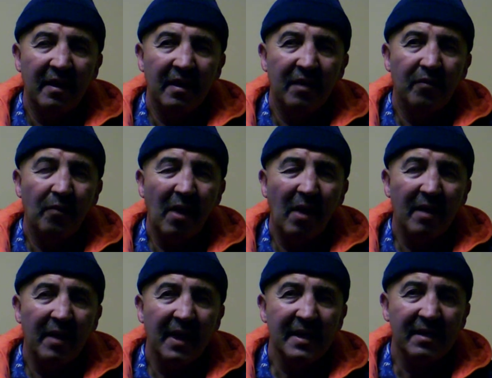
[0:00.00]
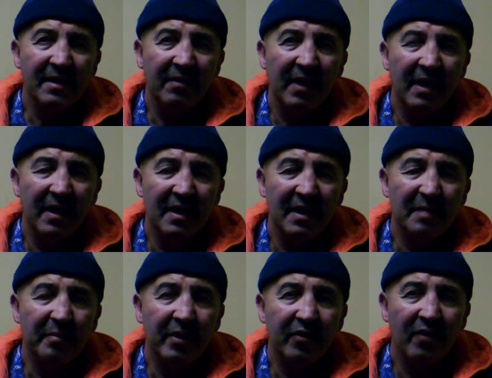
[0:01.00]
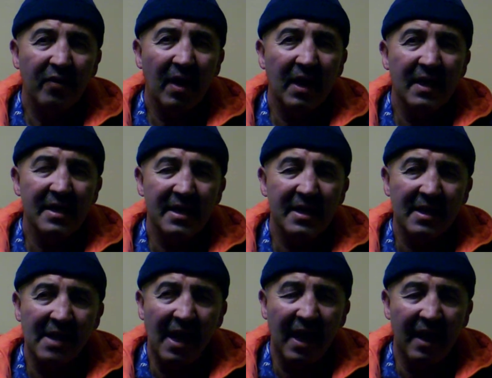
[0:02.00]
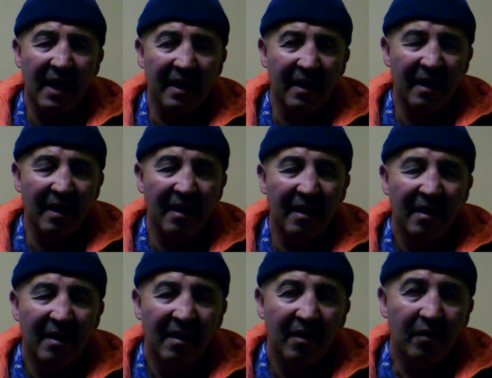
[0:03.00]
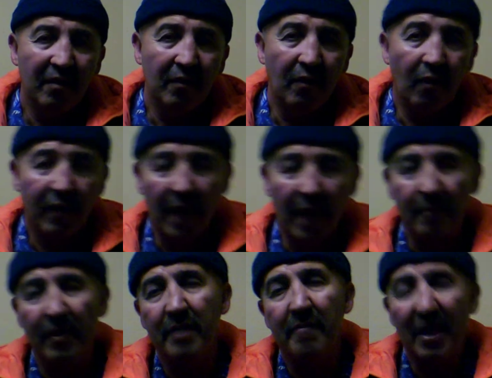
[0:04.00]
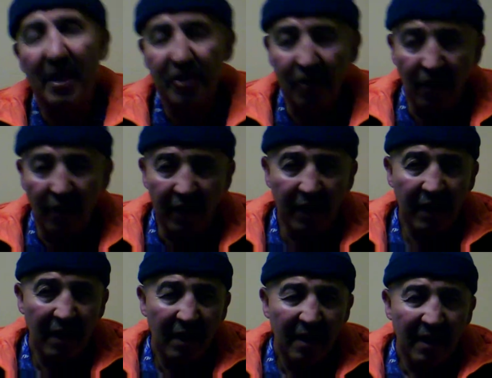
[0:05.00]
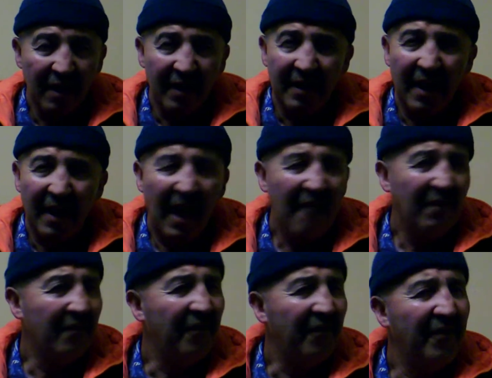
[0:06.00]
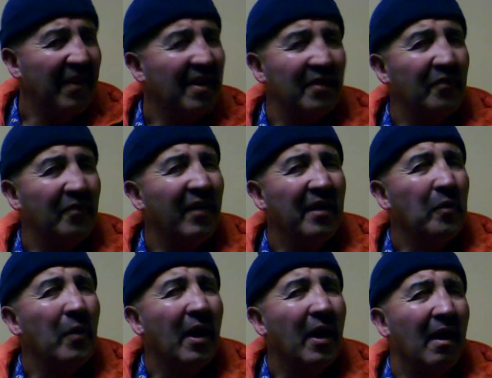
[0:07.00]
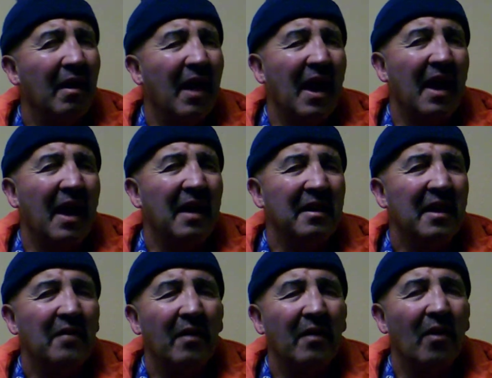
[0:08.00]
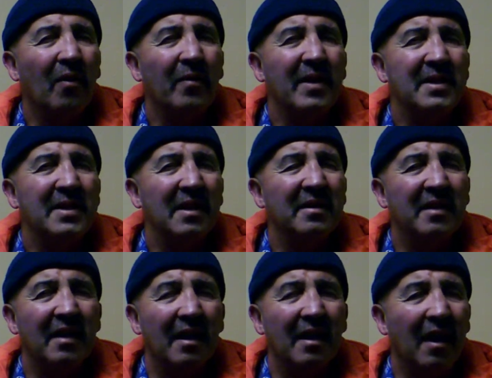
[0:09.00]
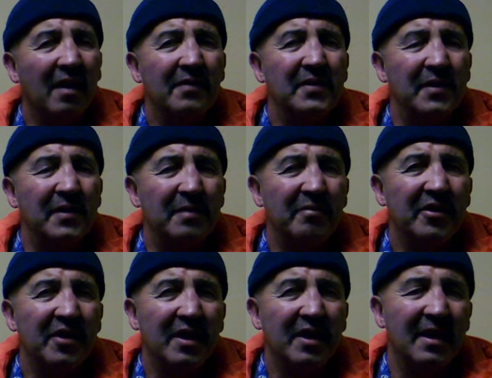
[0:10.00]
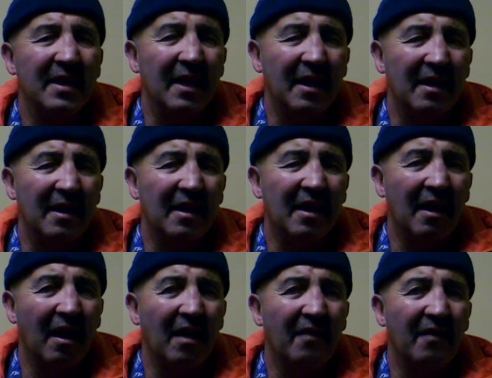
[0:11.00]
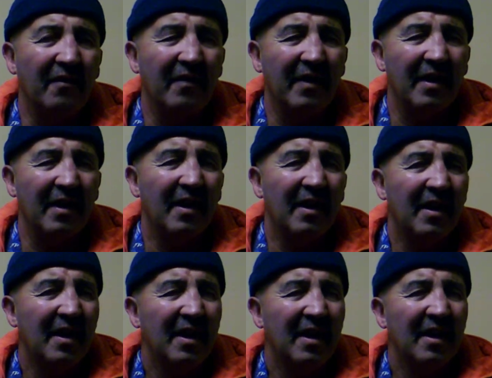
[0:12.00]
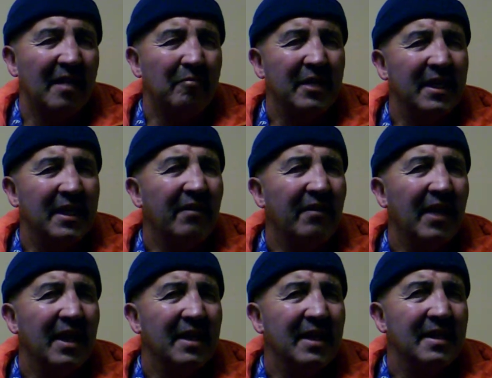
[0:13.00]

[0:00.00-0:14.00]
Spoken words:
Throughout history, the spiritualists and Hokamai Mashai, they haven't fared very well, and they were always under a lot of suspicion and a lot of misgivings,